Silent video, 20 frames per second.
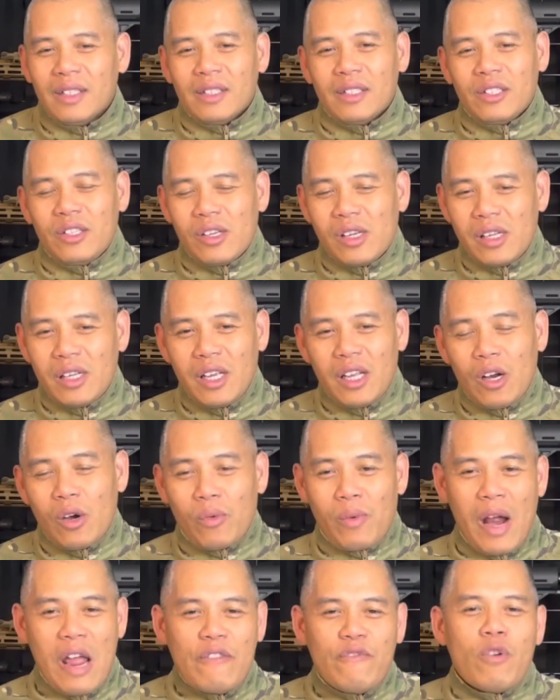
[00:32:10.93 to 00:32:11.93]
You can get a
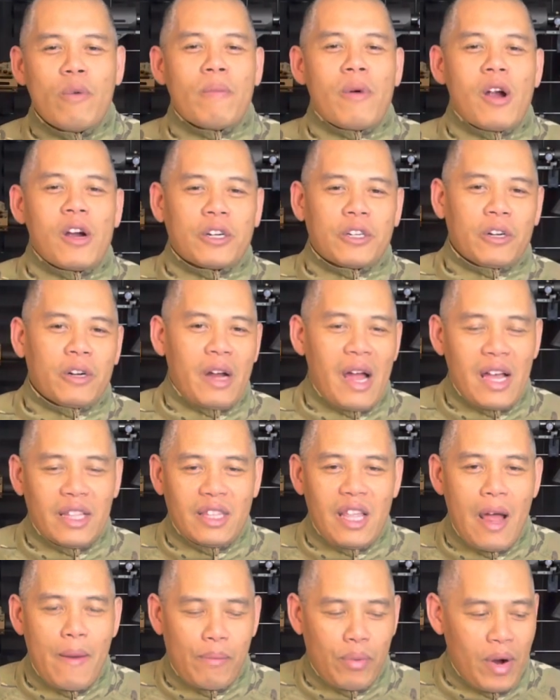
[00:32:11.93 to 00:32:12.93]
rifle marker at
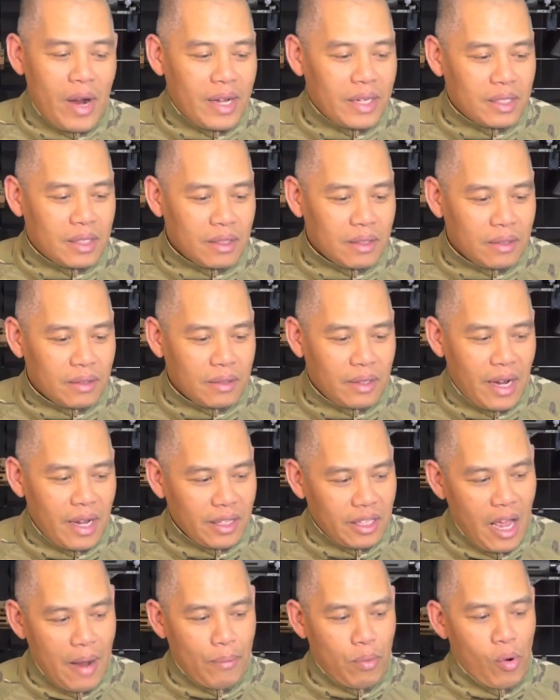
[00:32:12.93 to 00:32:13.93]
that price
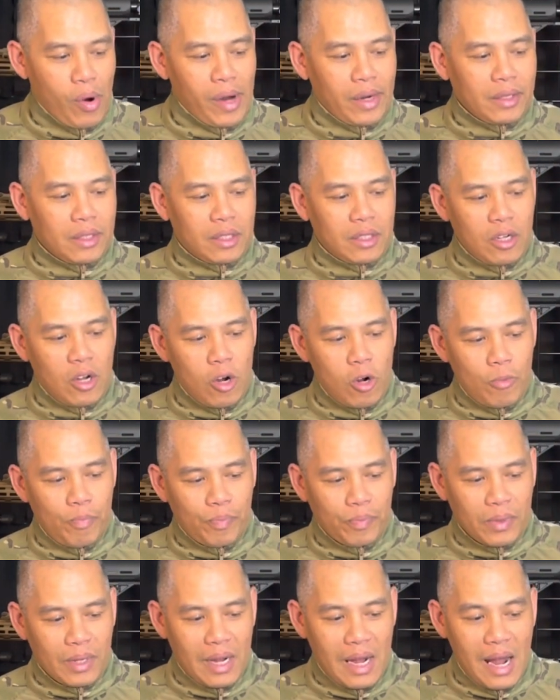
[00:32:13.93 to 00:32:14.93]
at that point. So
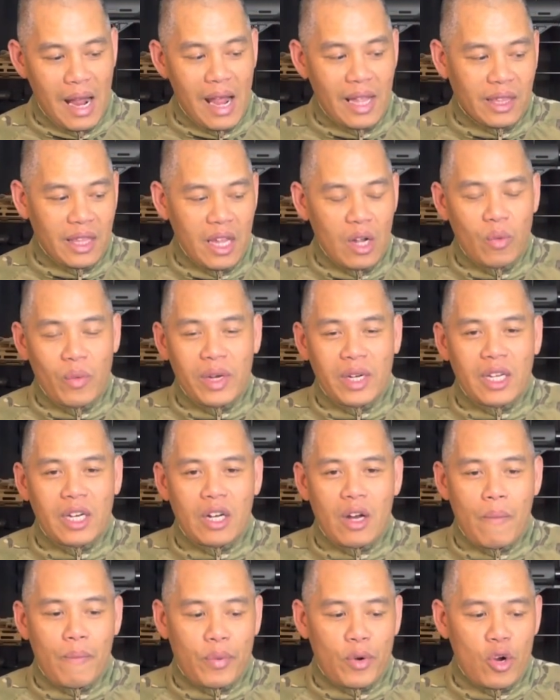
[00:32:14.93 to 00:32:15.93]
I think we need
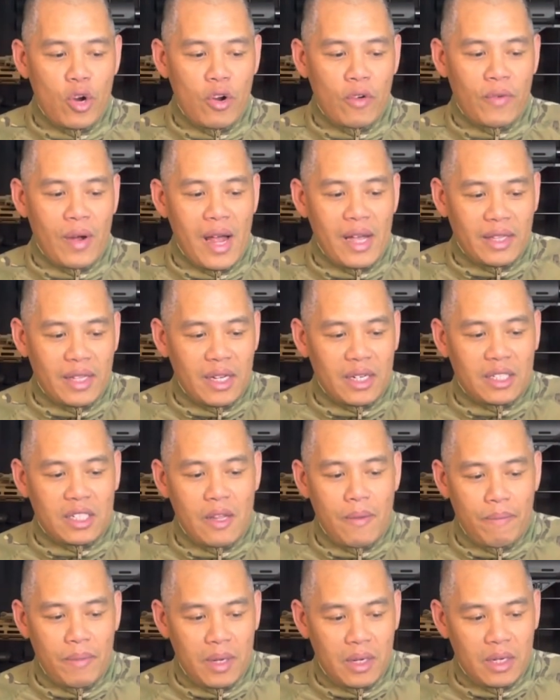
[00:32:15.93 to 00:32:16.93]
to improve. I think
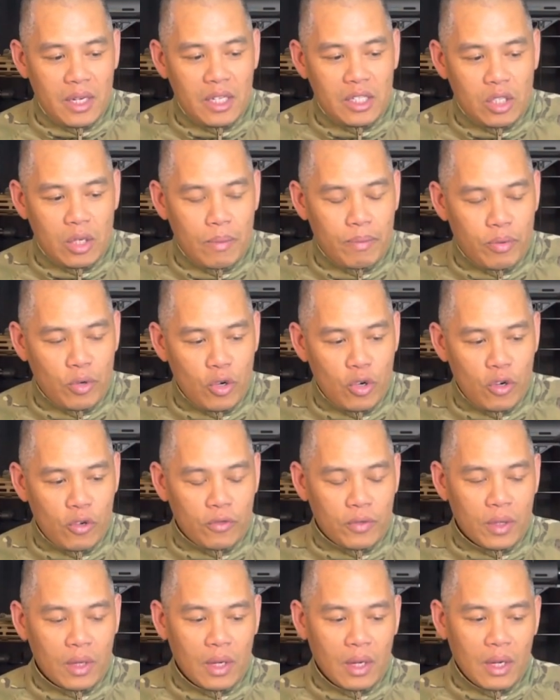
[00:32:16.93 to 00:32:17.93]
Tippmann needs to improve.